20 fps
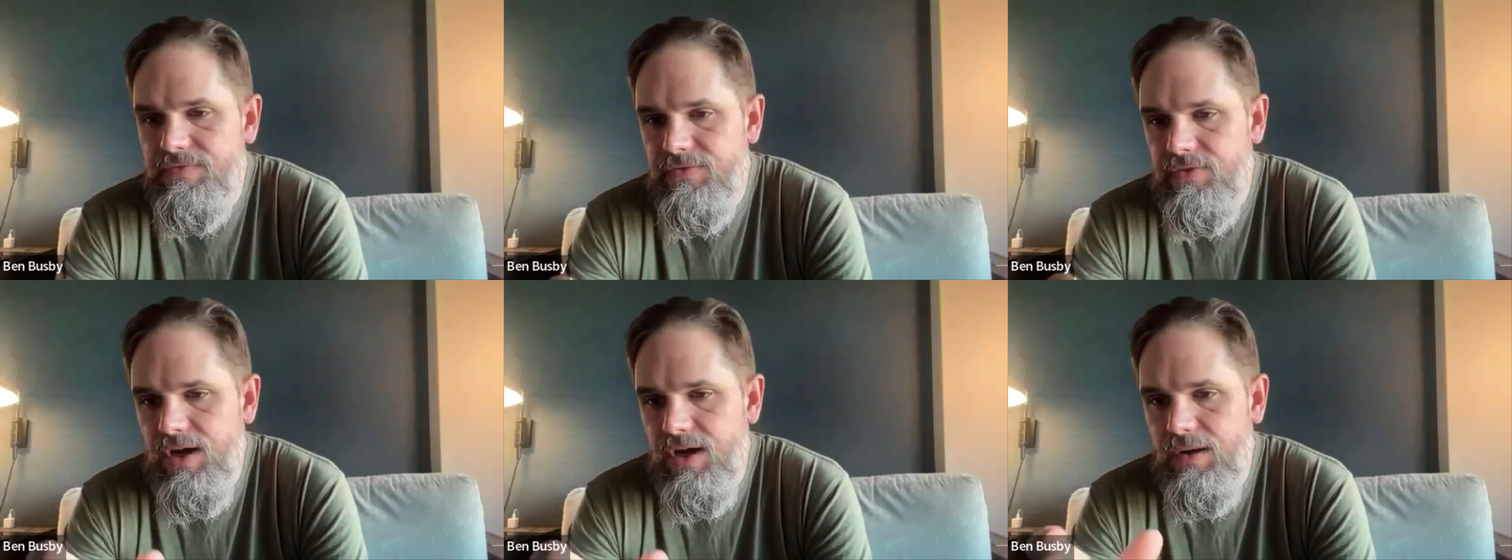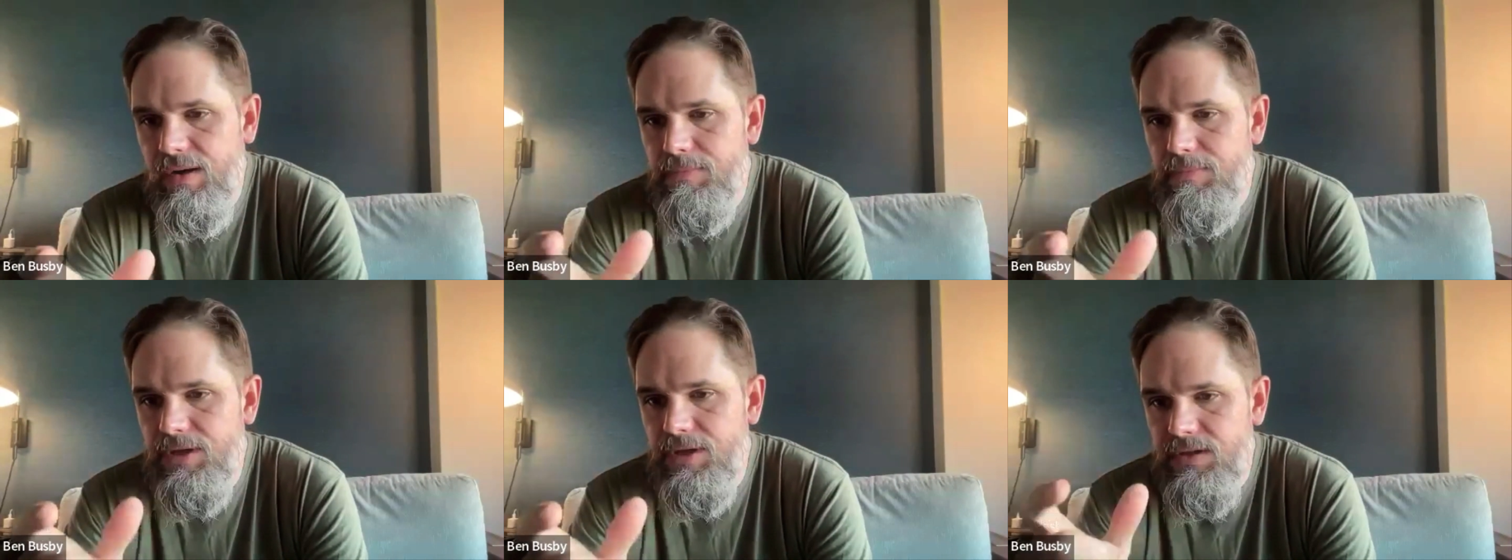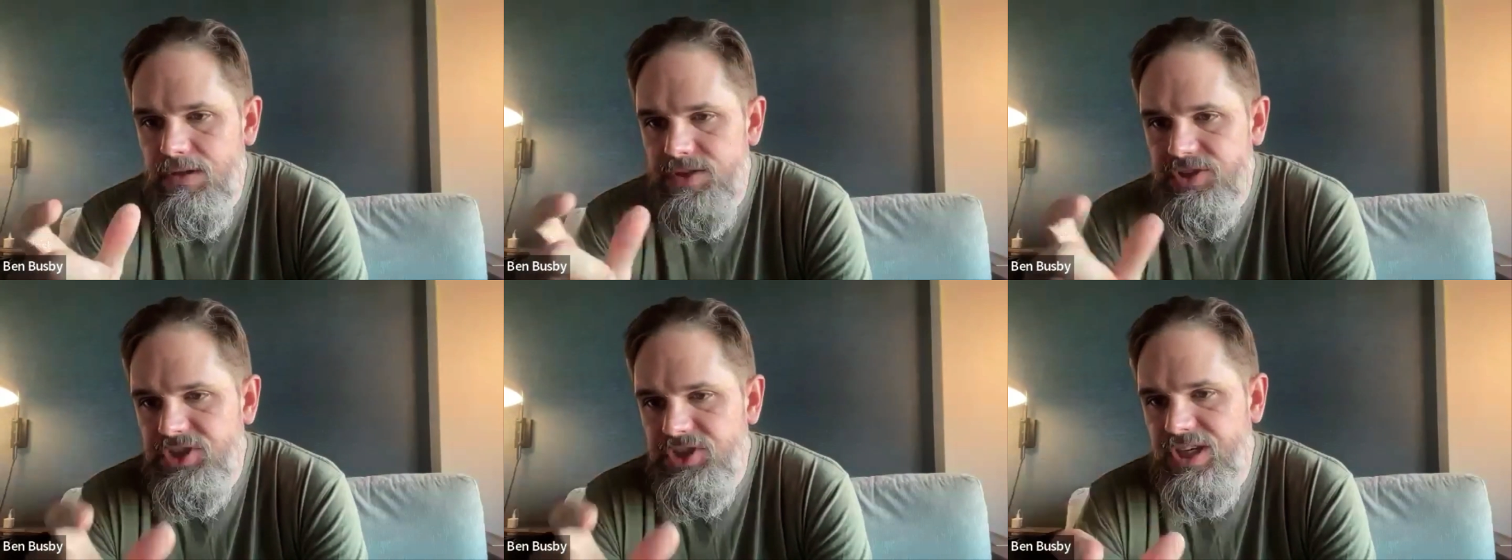
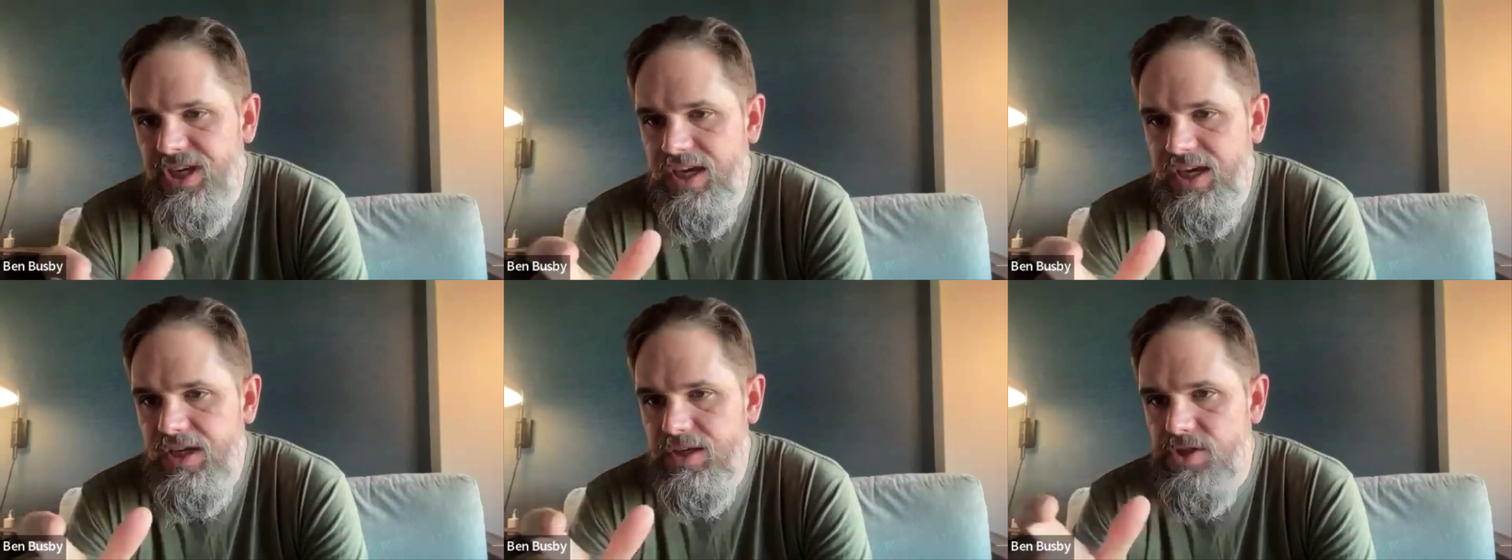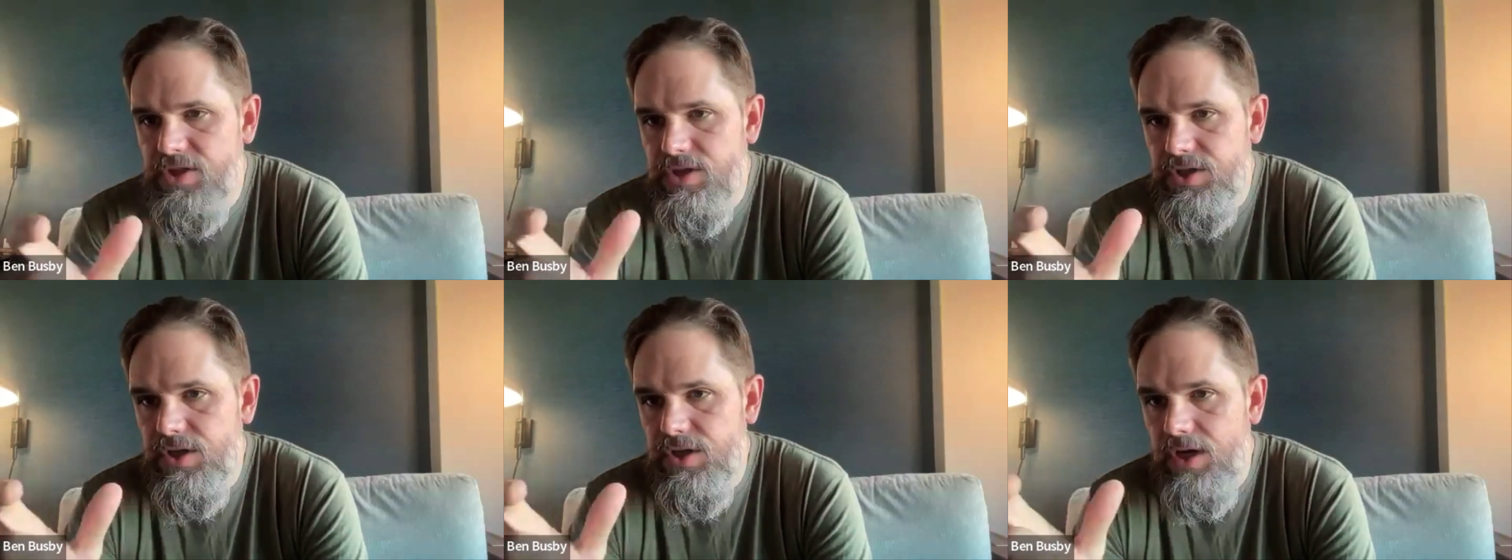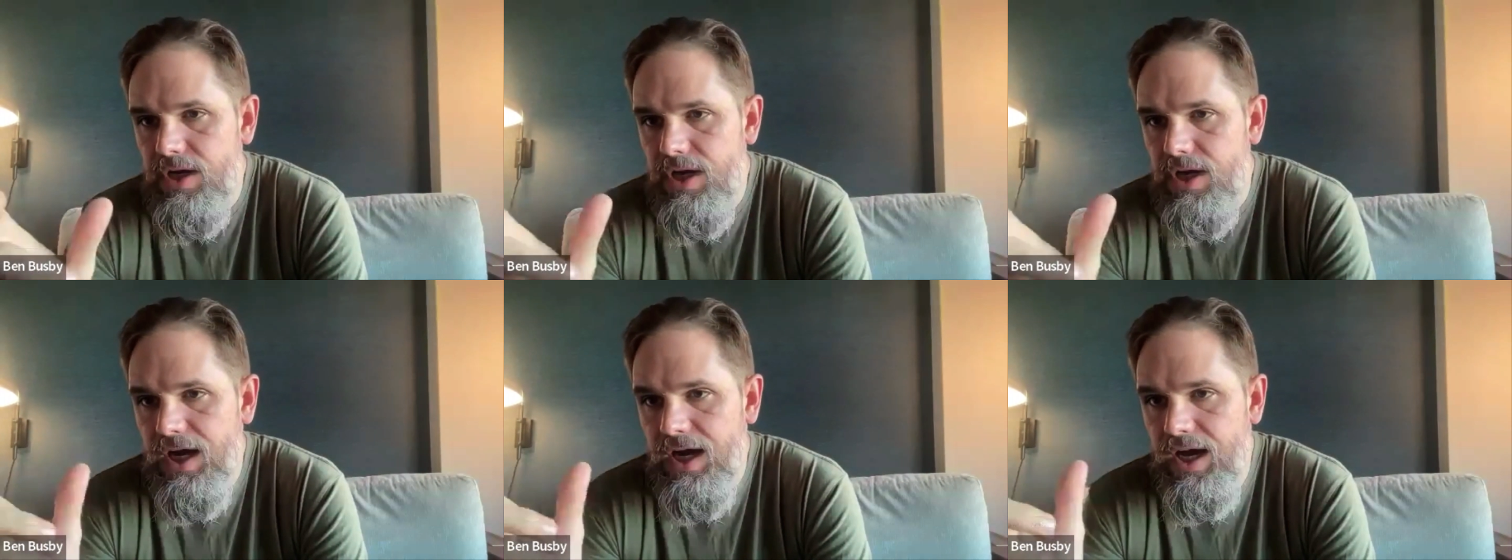from
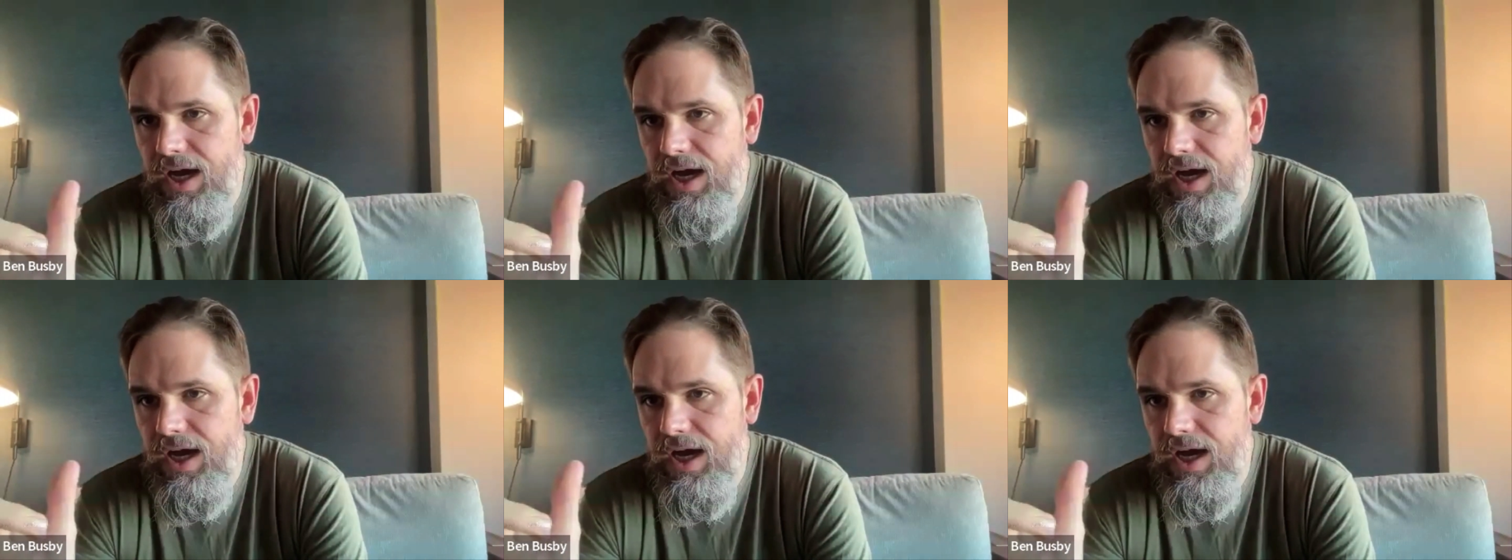CH